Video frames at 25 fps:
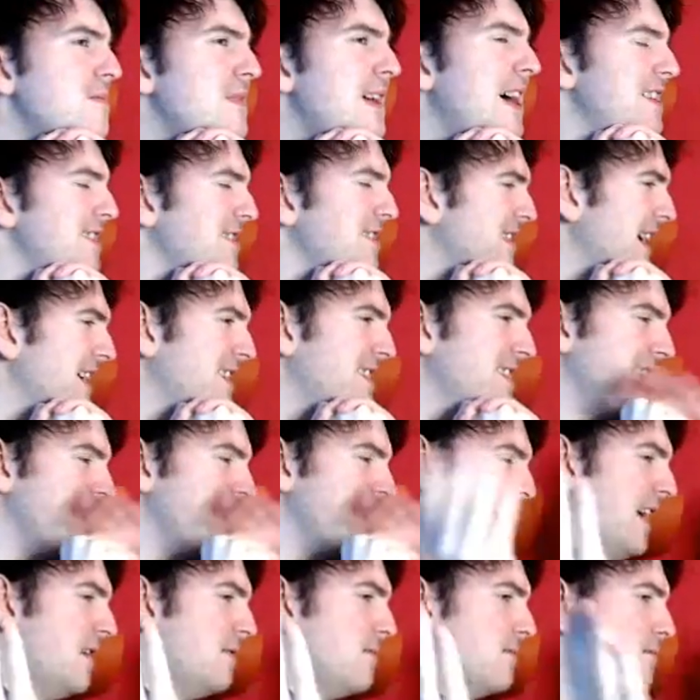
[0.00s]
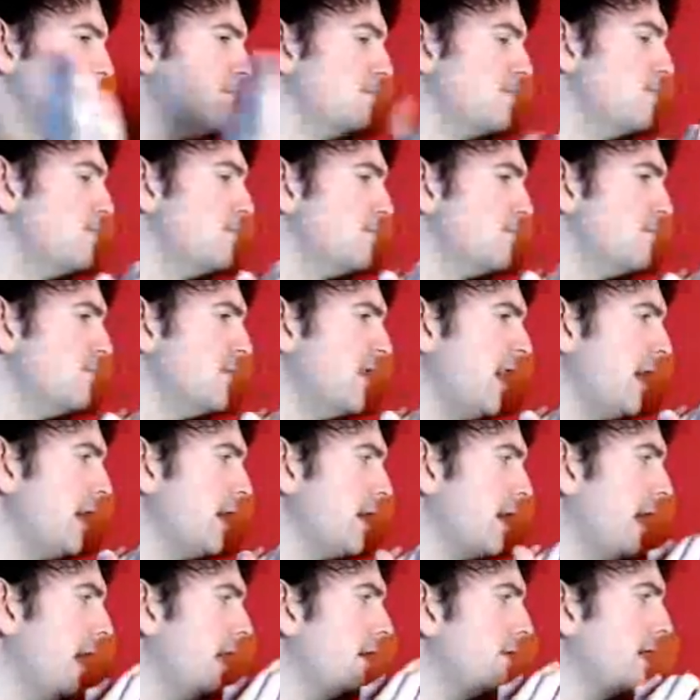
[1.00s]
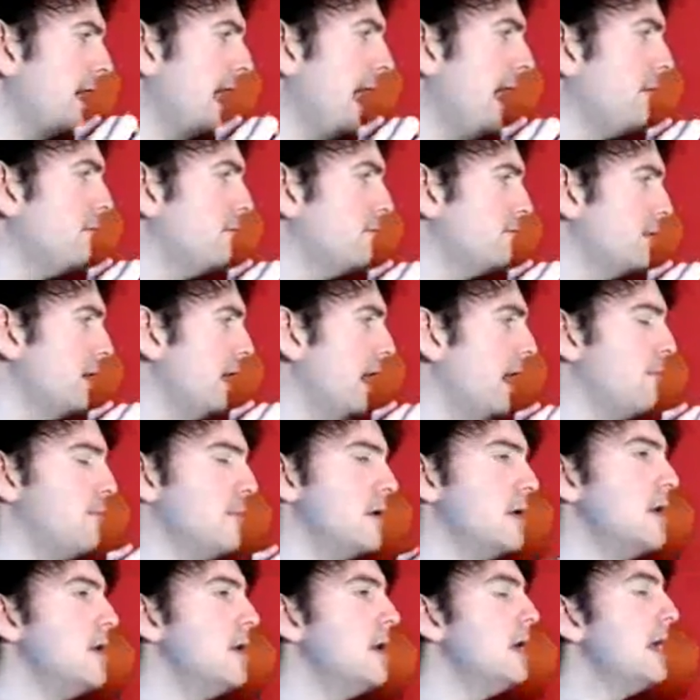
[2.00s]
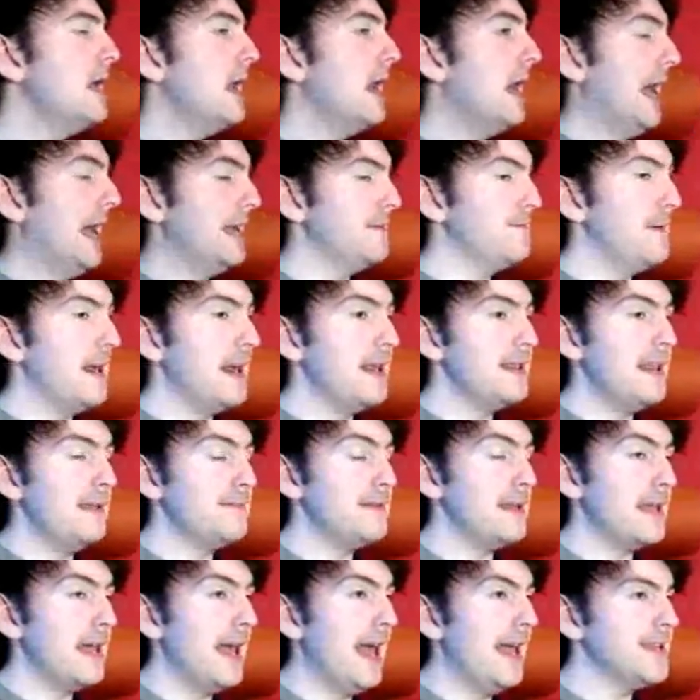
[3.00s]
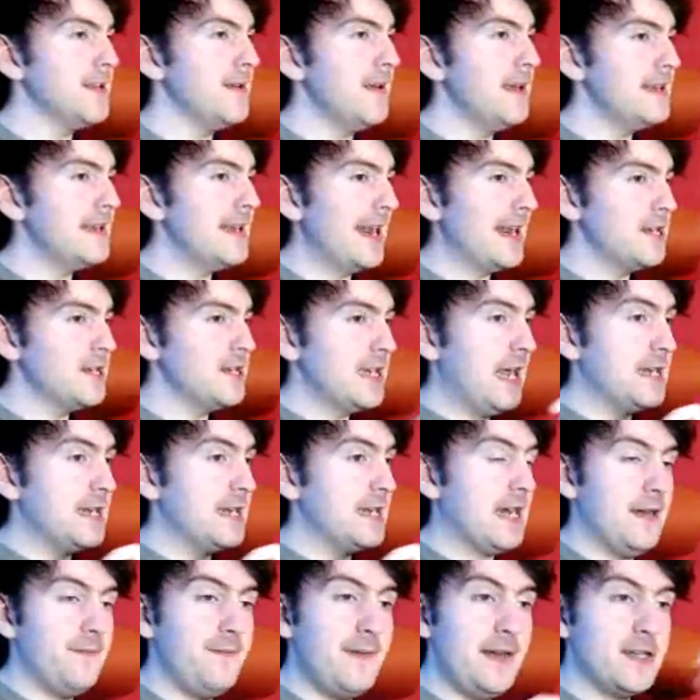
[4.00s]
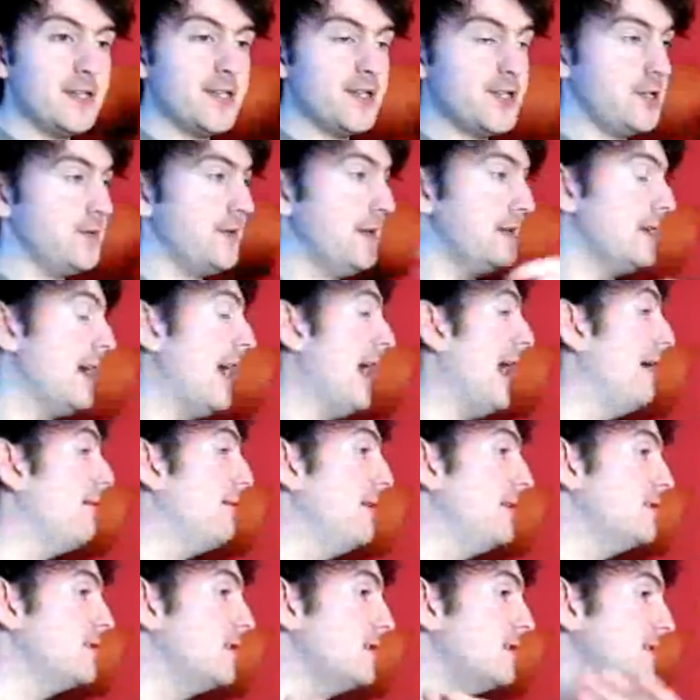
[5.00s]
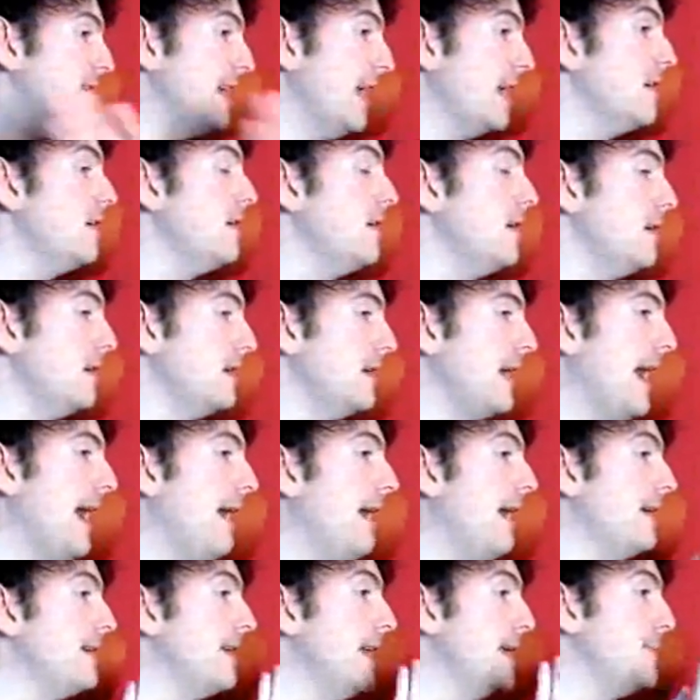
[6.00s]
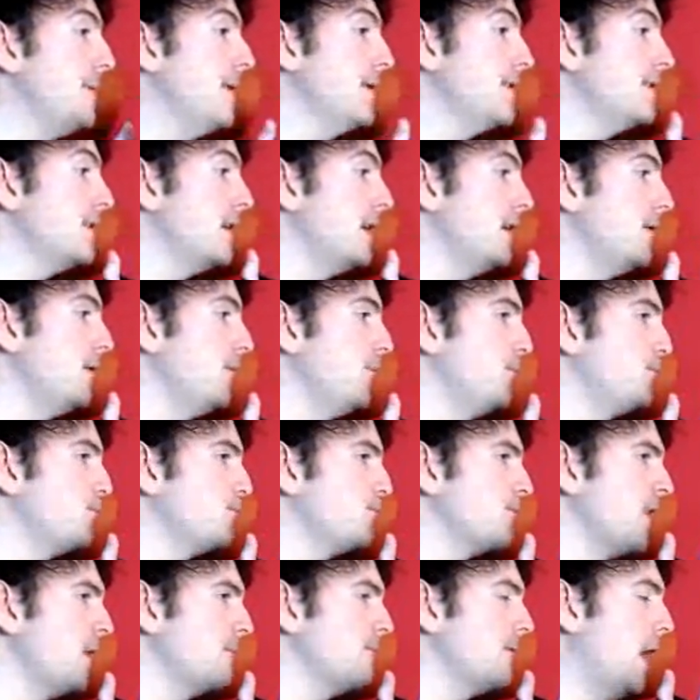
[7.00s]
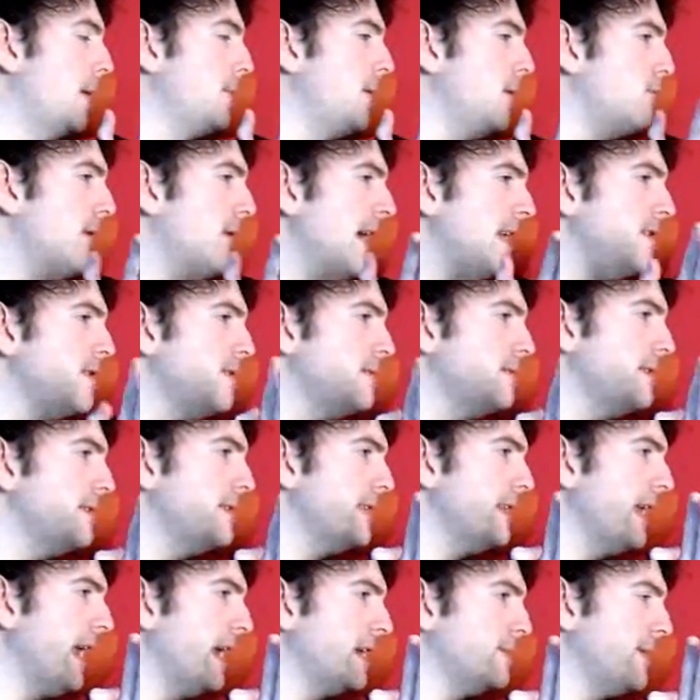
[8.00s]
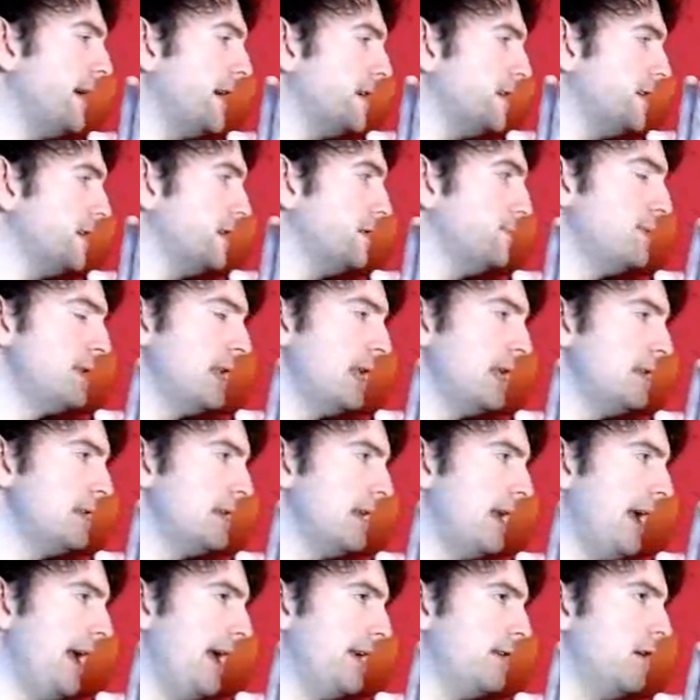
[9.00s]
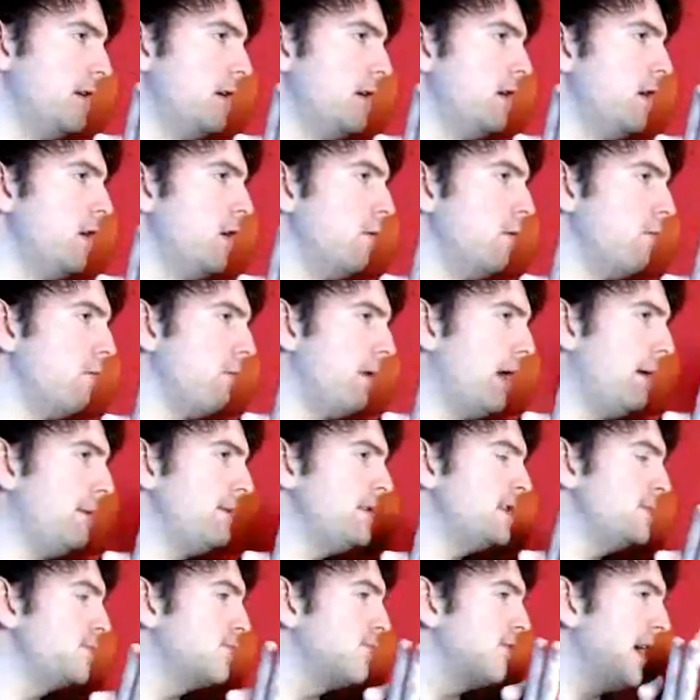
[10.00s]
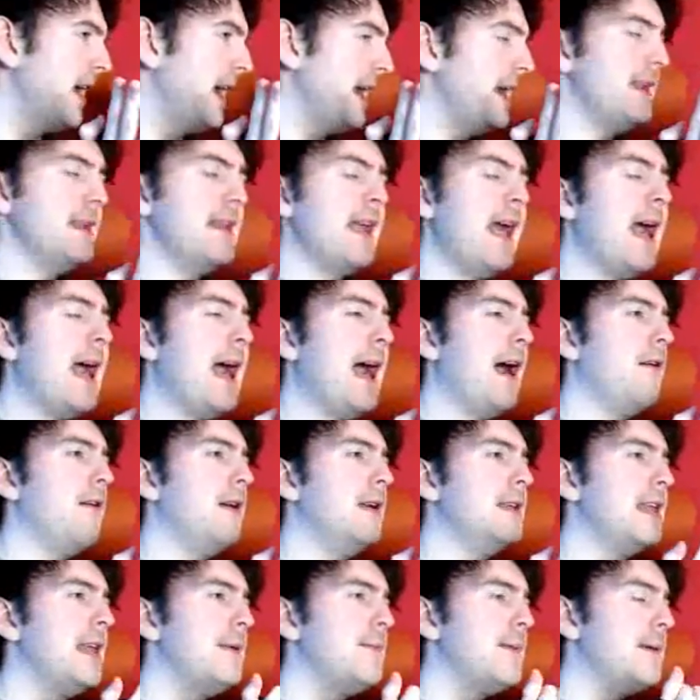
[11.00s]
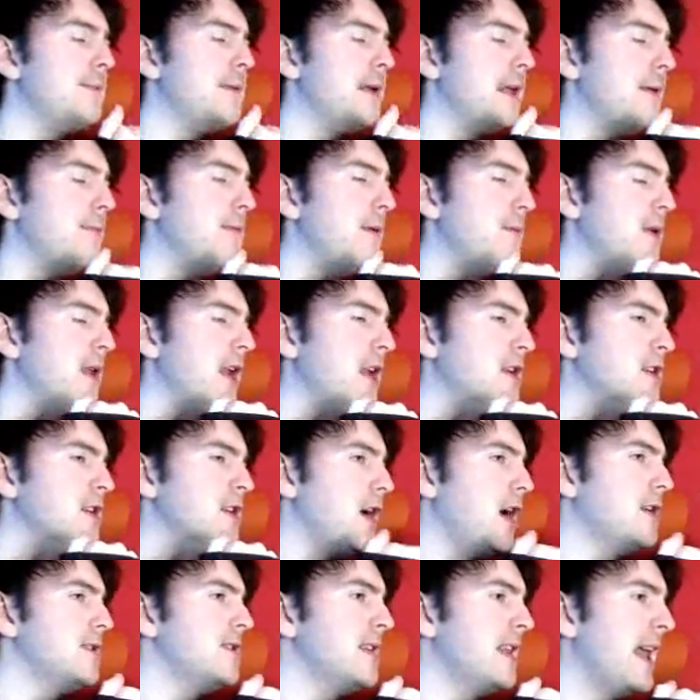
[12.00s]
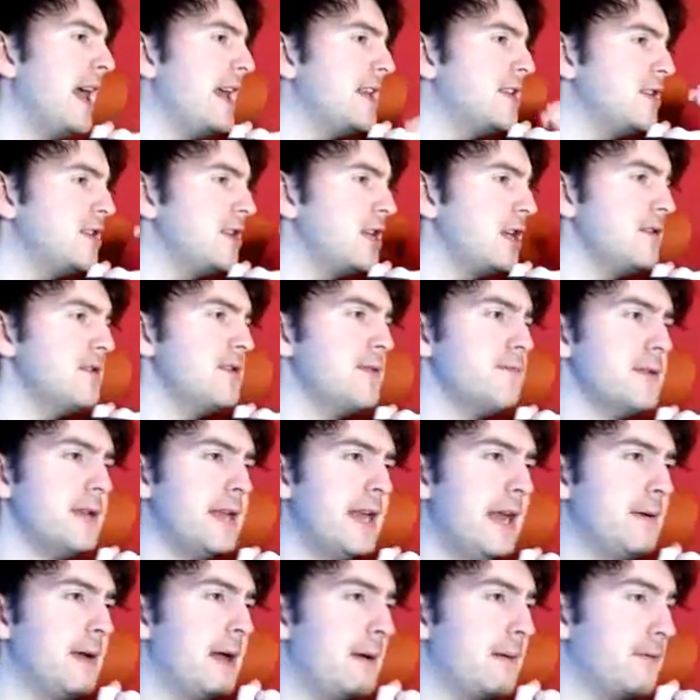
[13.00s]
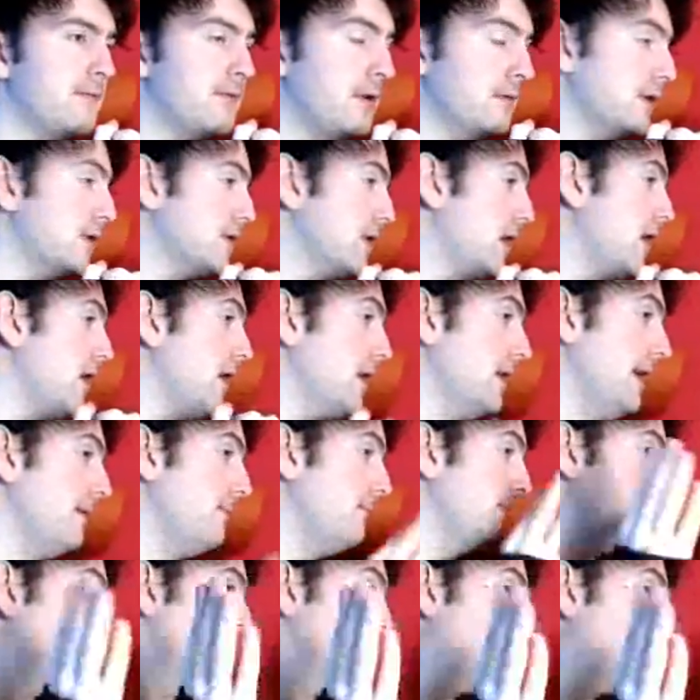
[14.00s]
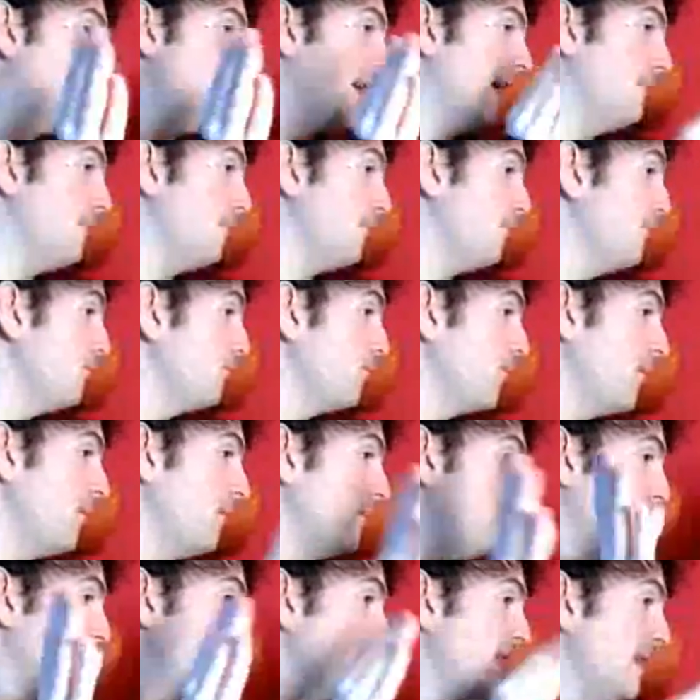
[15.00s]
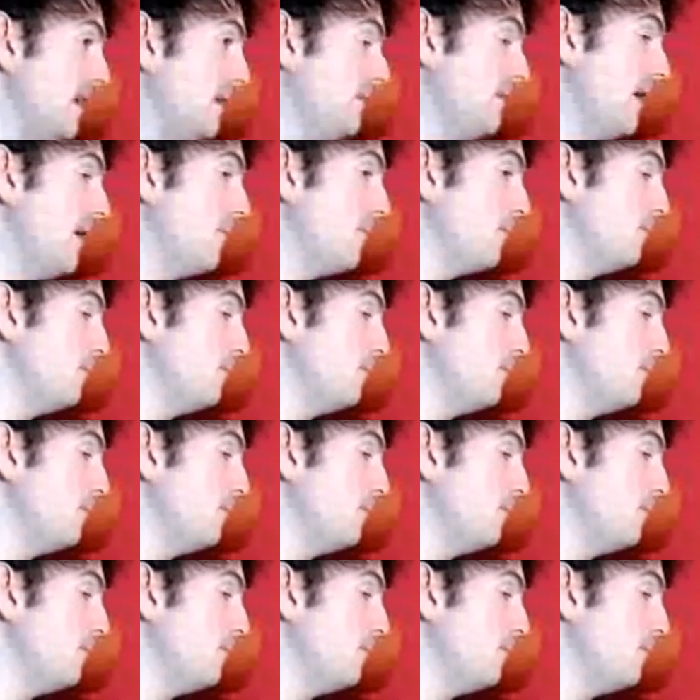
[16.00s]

I'd change it now. You go now. Yeah. I think if they're going to do a name change, I think just do it now and just say now and give us, rather wait till the expansion's completed. Why would we just bring it in now? Give everybody a chance to get to use the name of Hope Walter Tong and then be fine. And then we'll settle it.